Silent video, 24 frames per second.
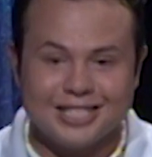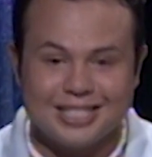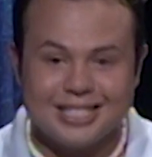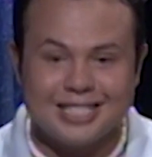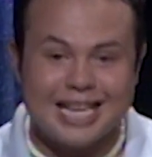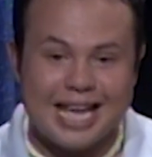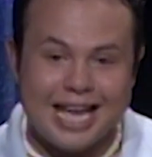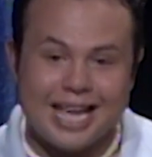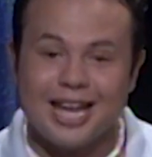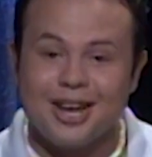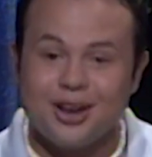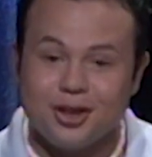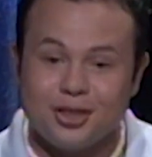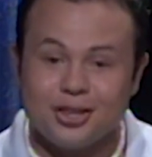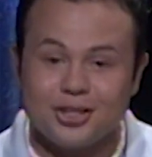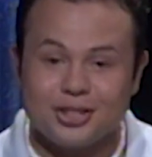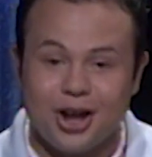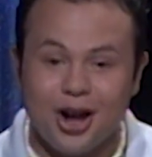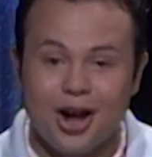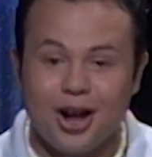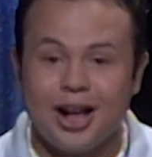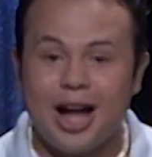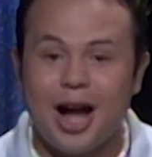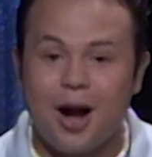to take care of the
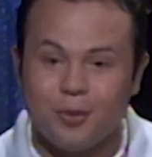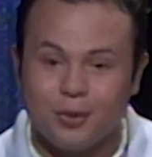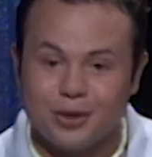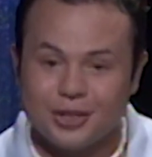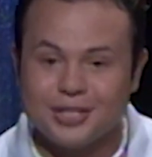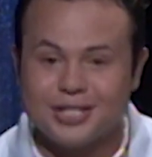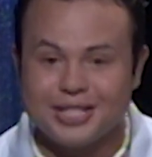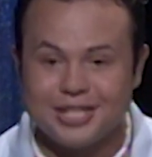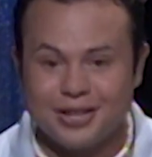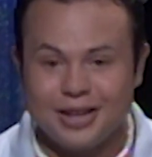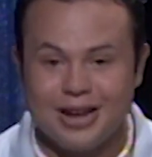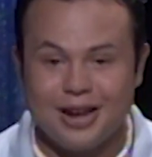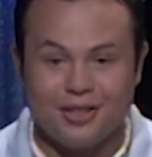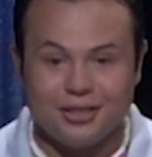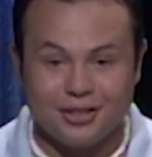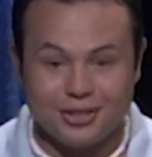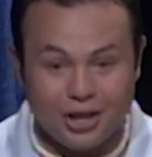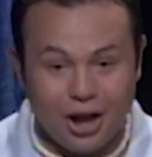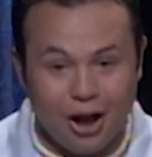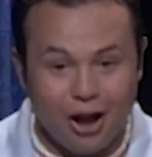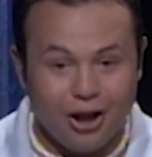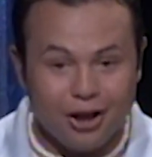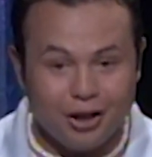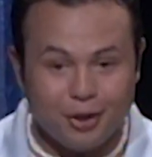dog, I would have taken care of the
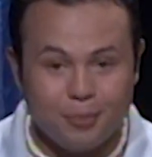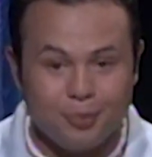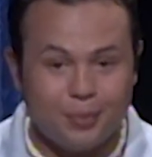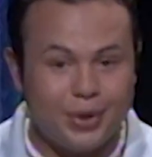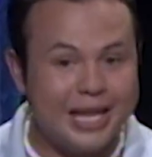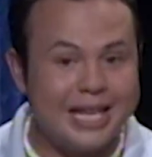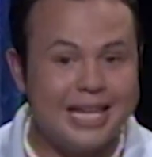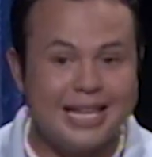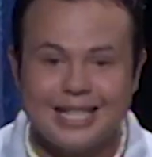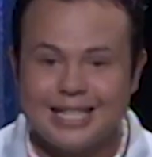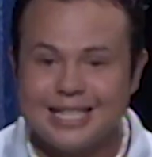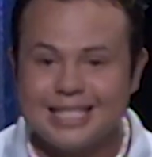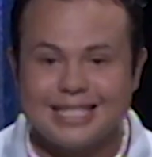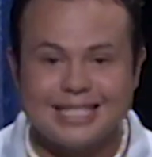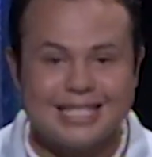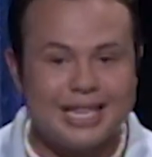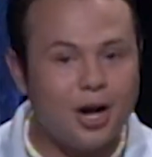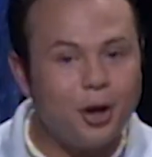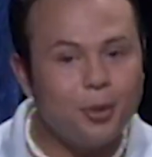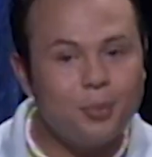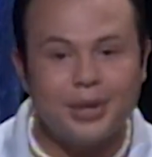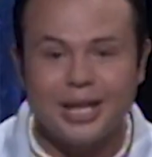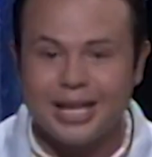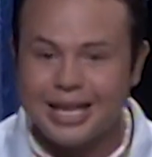dog. But he didn't
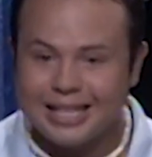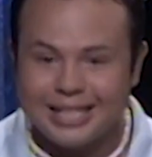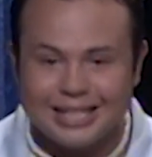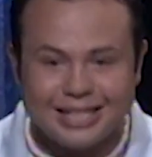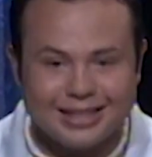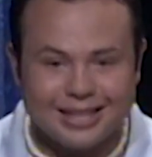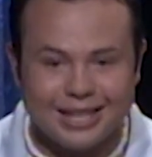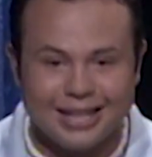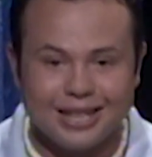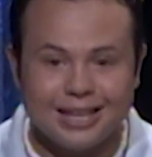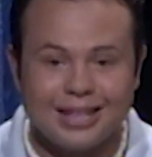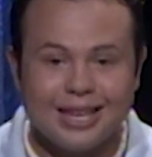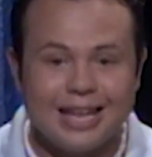tell me anything.